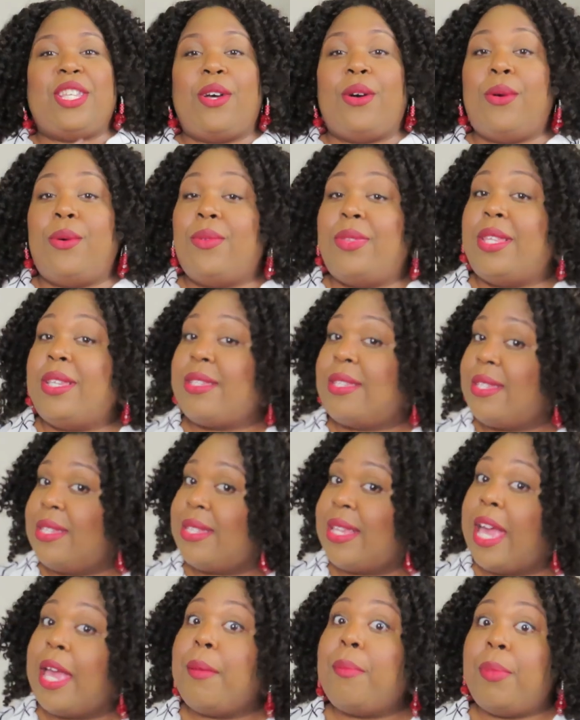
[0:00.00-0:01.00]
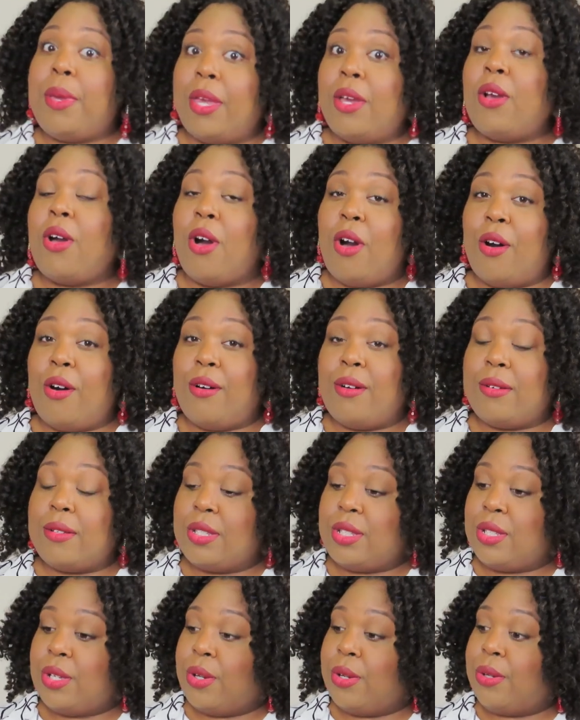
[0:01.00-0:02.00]
so this is a big haul.
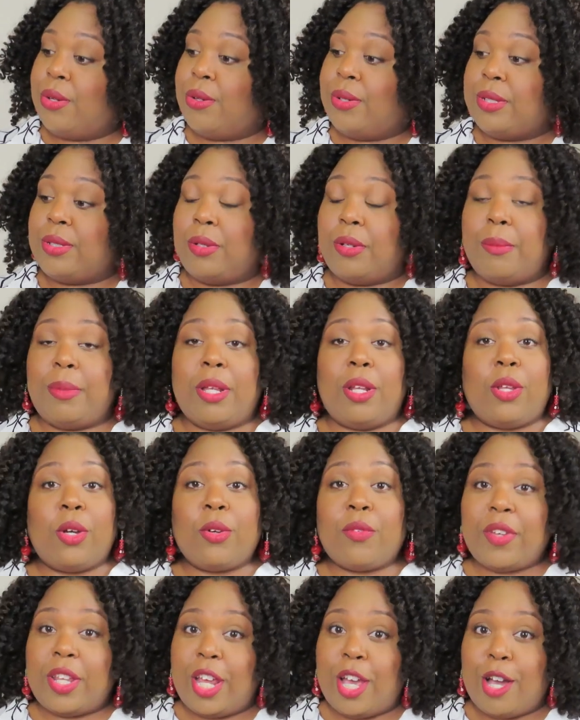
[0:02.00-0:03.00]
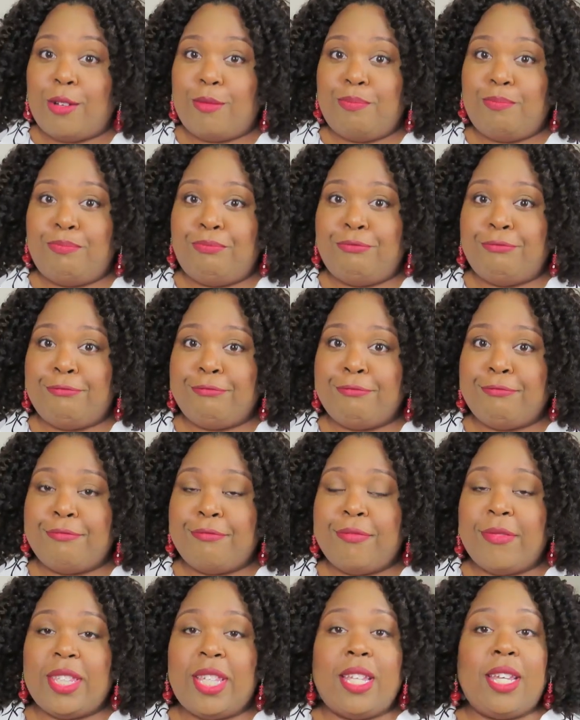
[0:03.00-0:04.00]
So it's going to be a long video.
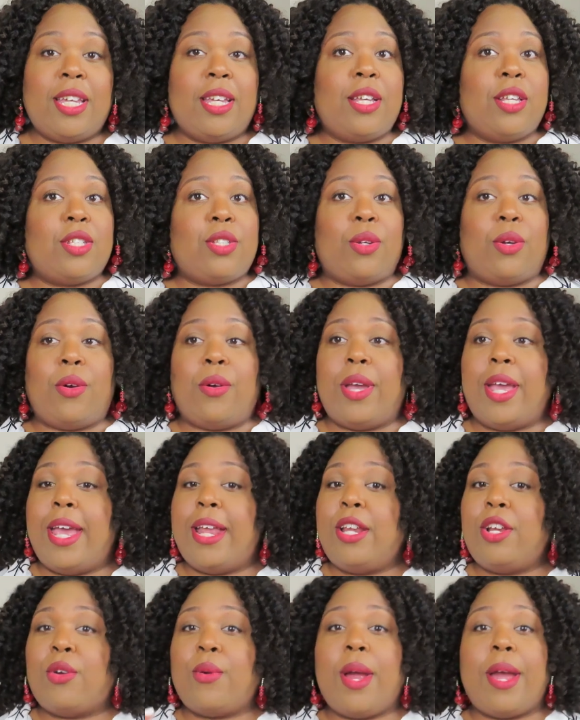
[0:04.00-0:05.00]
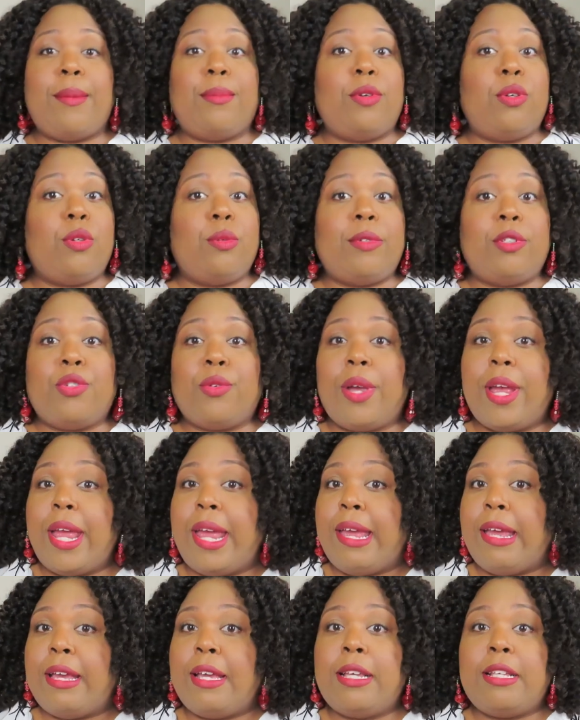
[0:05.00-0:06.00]
So go ahead and grab you a
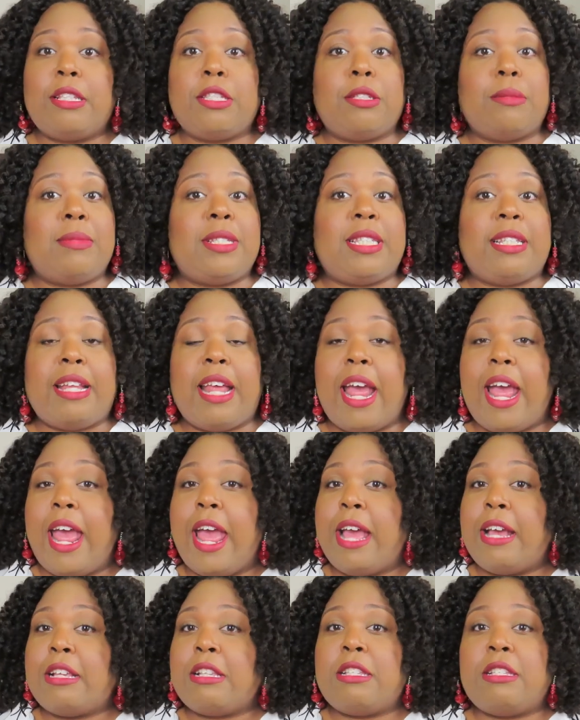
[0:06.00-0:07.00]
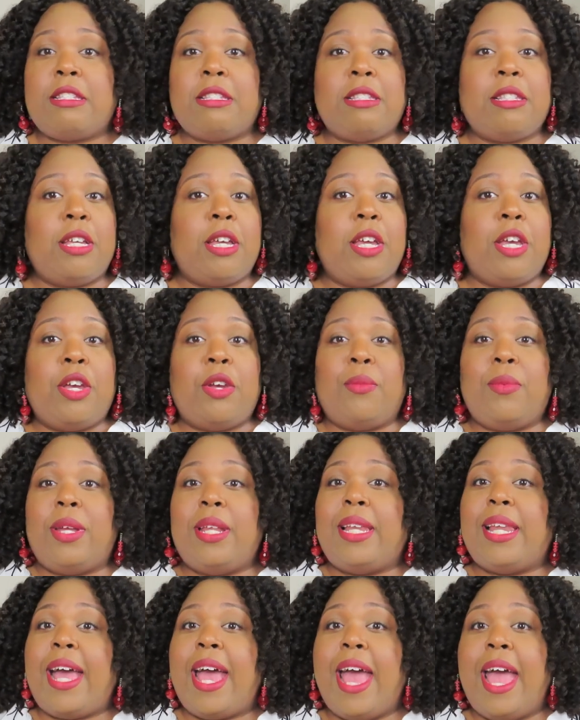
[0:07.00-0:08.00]
drink, some snacks,
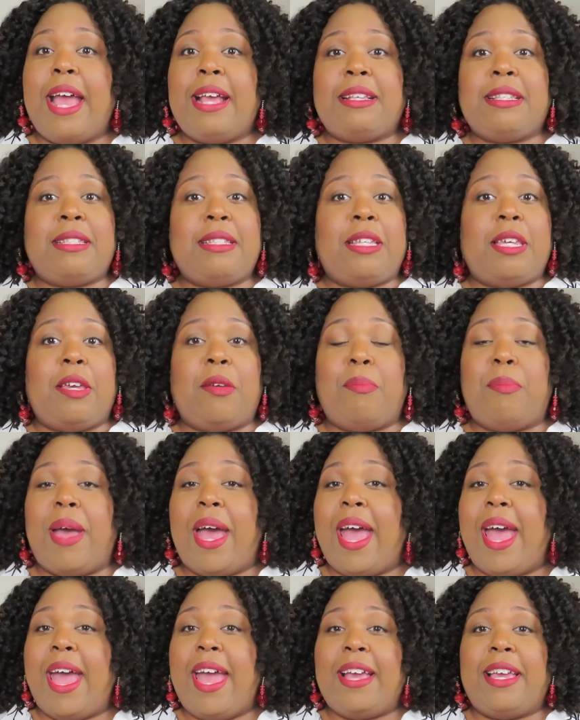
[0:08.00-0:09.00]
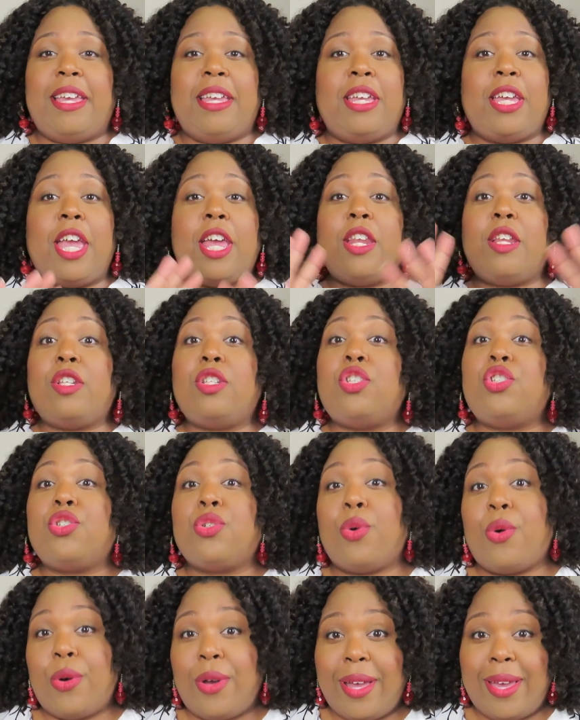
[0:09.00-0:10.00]
relax, get back, and
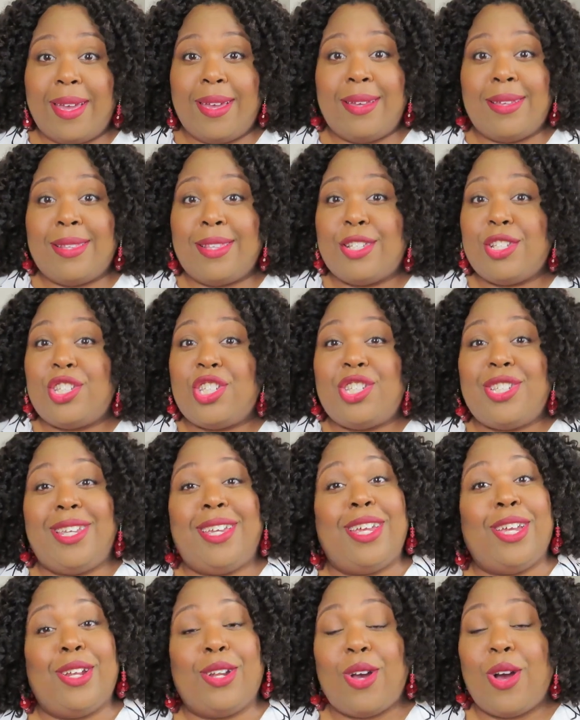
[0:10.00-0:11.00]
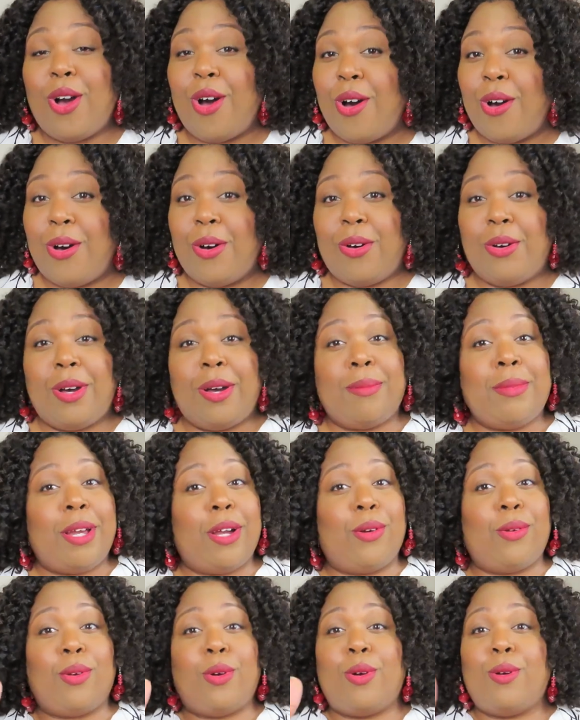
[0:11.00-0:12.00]
enjoy this and haul. I'm
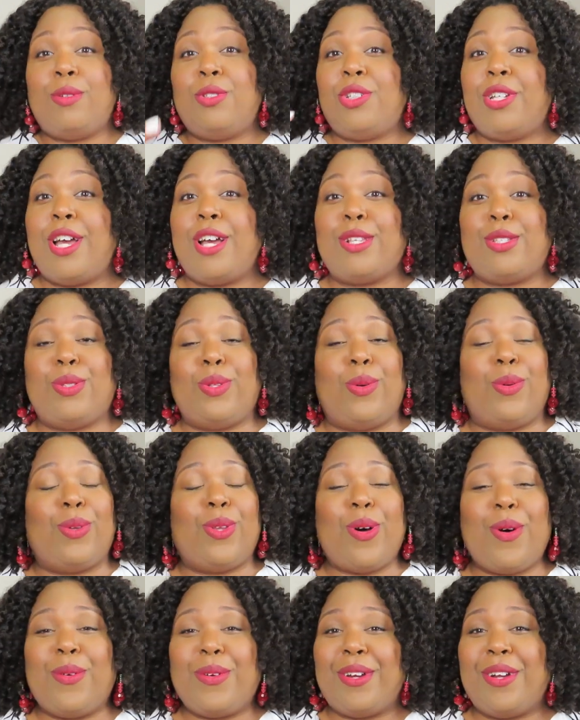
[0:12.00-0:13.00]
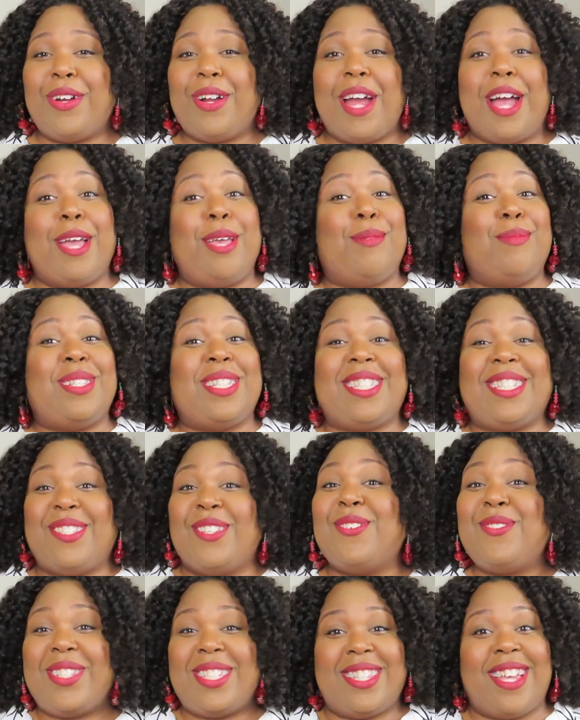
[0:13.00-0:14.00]
not going to hold you guys no longer. I am
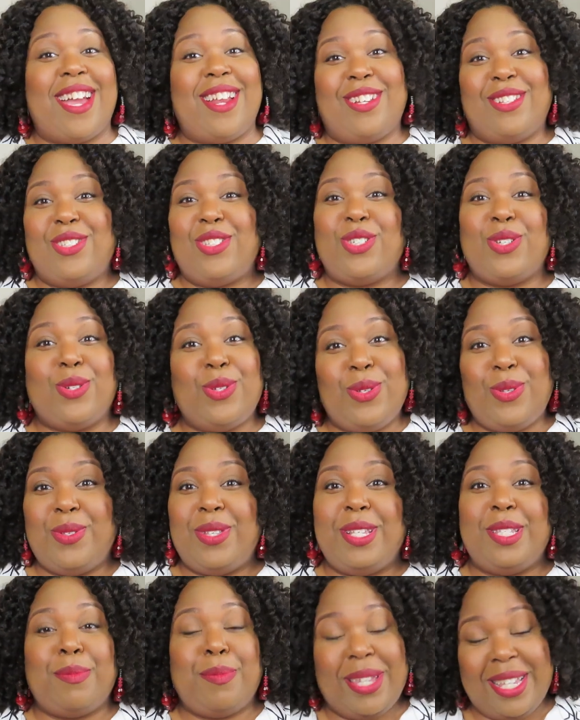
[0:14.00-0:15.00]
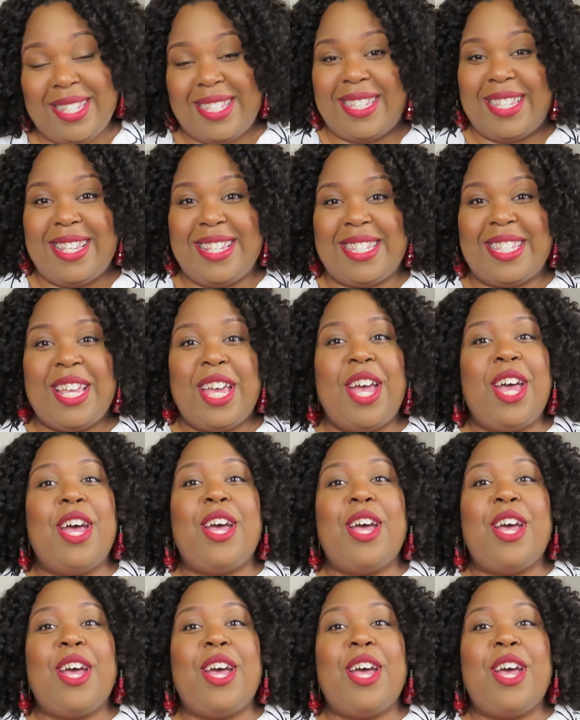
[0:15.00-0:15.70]
so excited to show you these pieces.